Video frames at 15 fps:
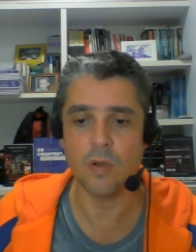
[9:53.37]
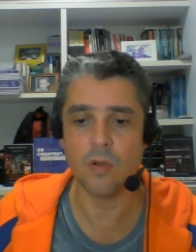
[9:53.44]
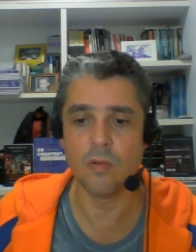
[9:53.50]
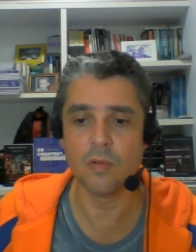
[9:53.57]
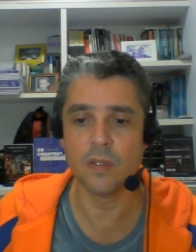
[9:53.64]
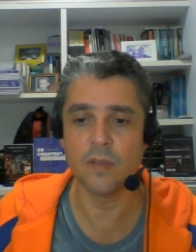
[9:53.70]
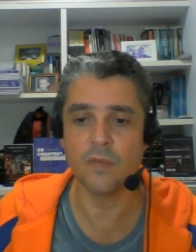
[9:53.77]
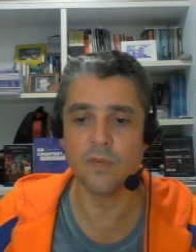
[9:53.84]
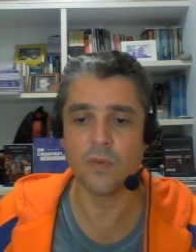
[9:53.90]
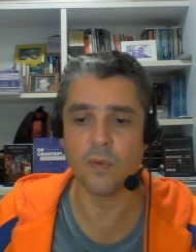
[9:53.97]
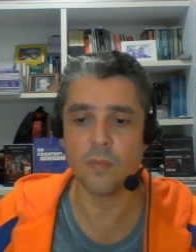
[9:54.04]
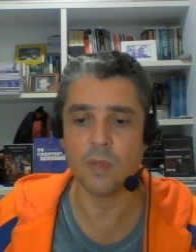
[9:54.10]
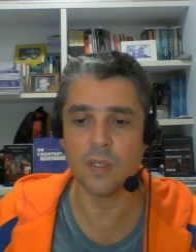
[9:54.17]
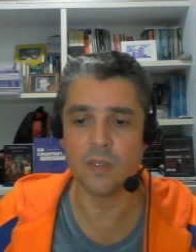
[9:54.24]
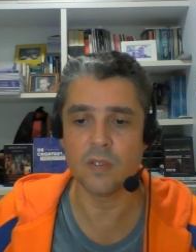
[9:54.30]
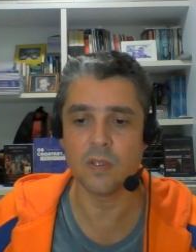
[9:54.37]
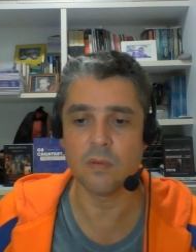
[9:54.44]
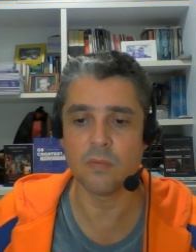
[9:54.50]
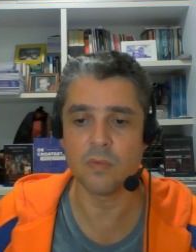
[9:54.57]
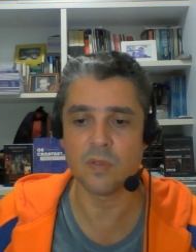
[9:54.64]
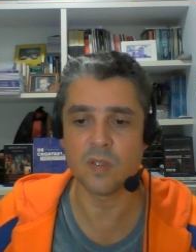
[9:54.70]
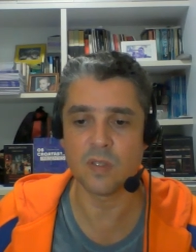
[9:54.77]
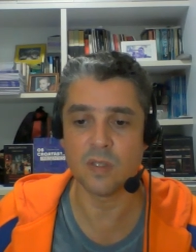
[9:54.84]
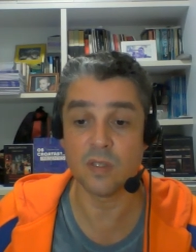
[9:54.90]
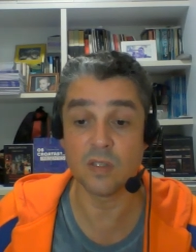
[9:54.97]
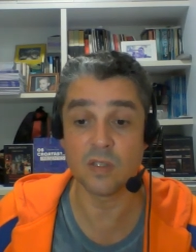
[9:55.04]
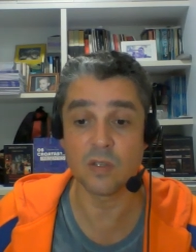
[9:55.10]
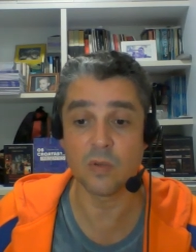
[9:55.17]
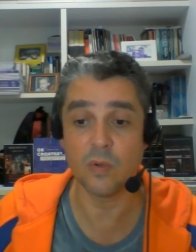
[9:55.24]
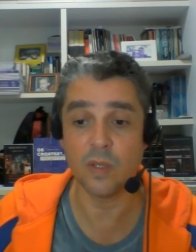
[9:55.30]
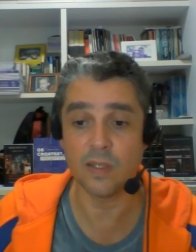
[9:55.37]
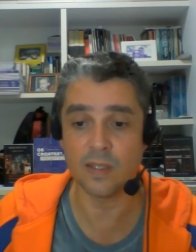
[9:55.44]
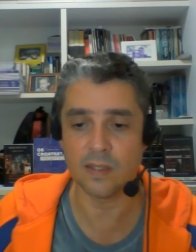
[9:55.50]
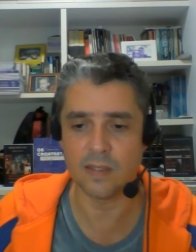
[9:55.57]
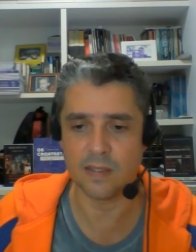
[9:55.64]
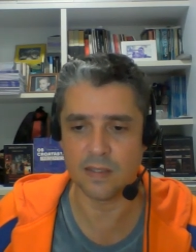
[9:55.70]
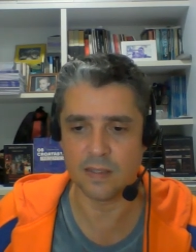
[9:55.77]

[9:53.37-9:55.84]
only from his discredited,